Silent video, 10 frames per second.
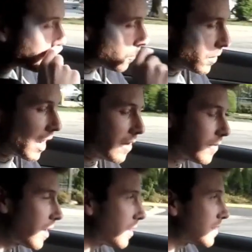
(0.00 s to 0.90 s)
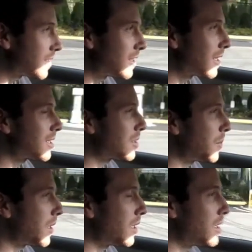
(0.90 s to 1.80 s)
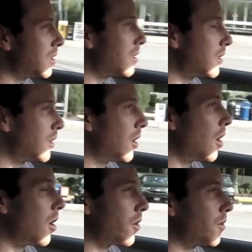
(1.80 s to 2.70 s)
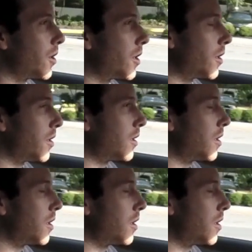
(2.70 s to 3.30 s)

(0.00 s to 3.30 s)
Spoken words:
We have a 6-speed auto here,